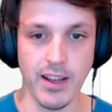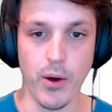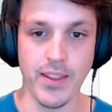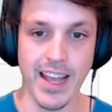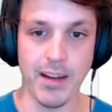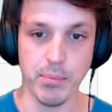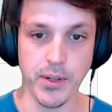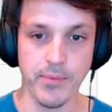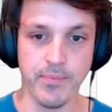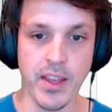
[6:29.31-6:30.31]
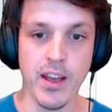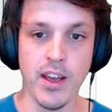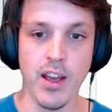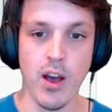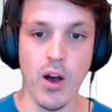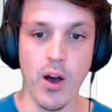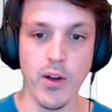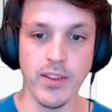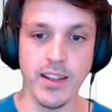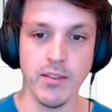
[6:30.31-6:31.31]
on the output.
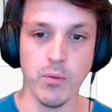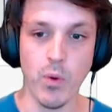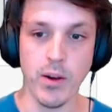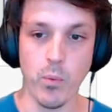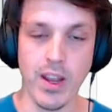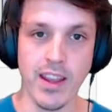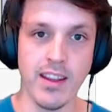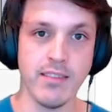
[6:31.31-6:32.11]
Only when we